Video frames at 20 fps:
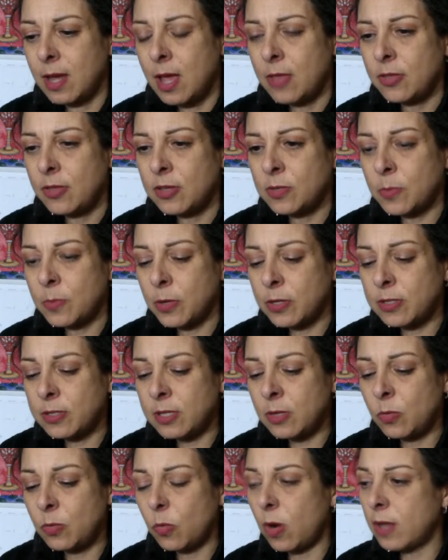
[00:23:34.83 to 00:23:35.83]
This
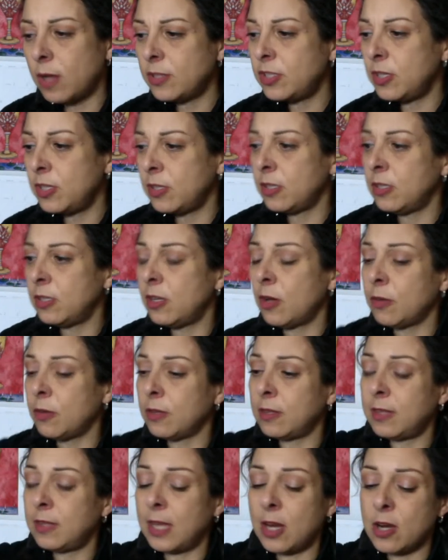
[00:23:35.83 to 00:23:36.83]
person wants you to know
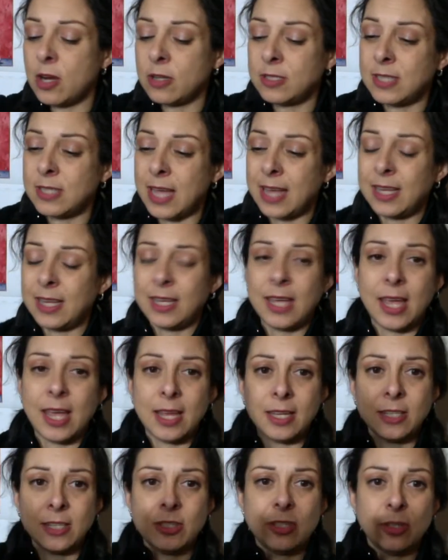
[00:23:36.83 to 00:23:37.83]
that they're
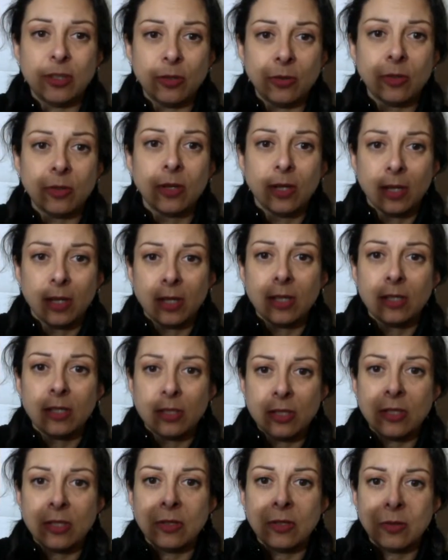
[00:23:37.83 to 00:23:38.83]
dedicated to
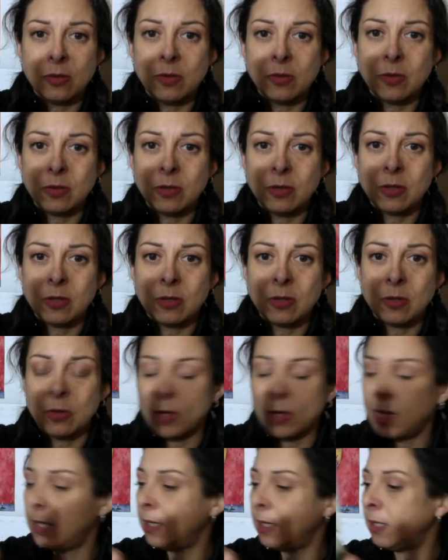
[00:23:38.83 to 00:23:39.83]

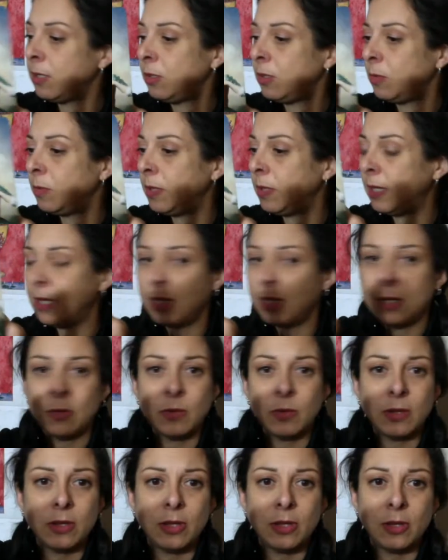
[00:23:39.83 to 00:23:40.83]
creating a new beginning
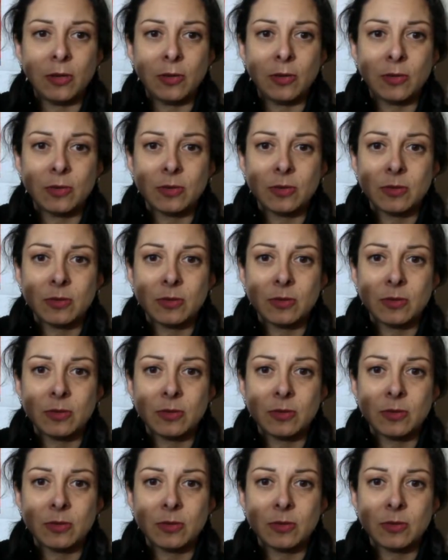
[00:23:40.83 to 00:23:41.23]
with you.